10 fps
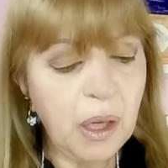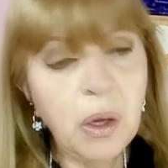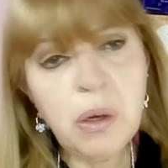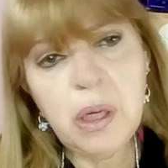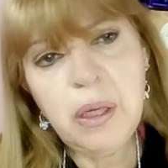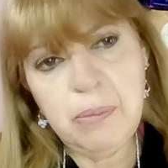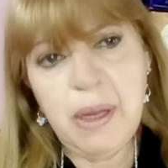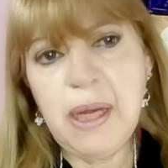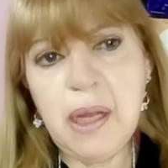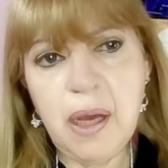or in
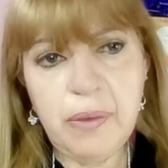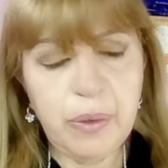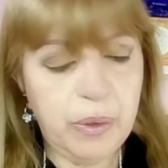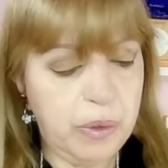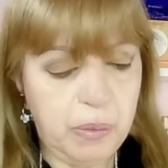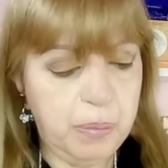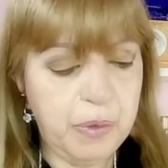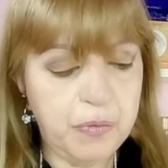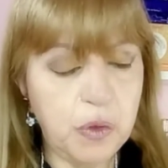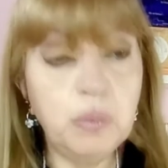many other
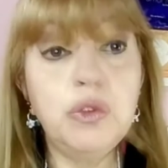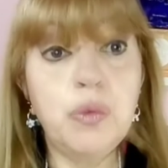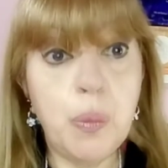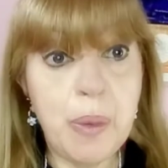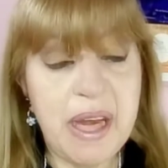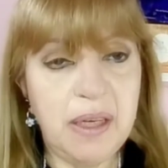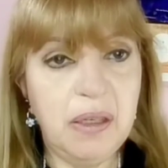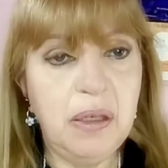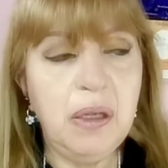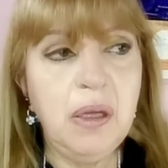perfumes for men.
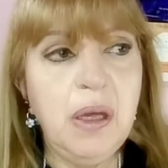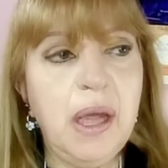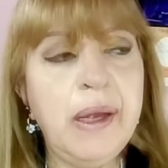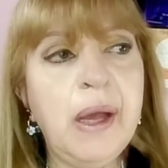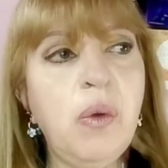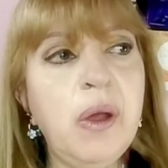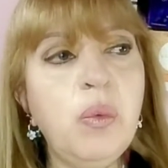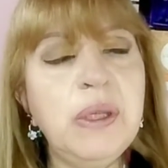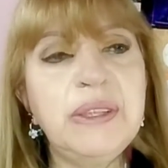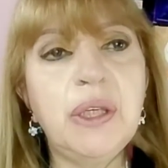And now I
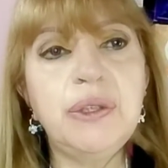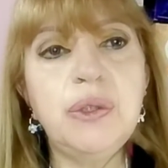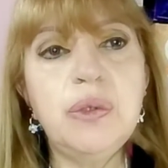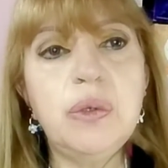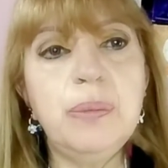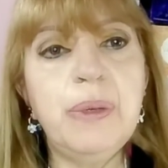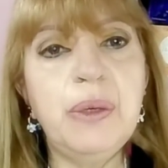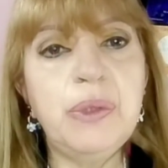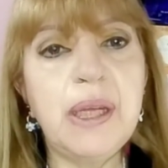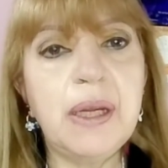will talk to you
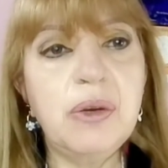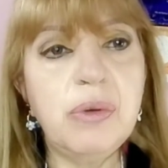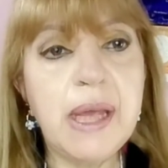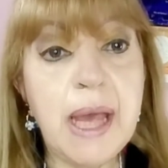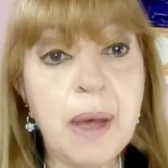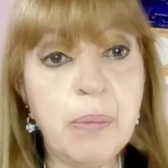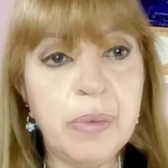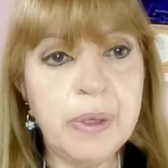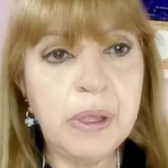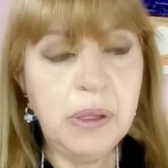about the gray
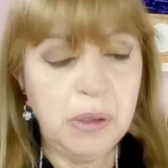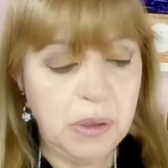amber,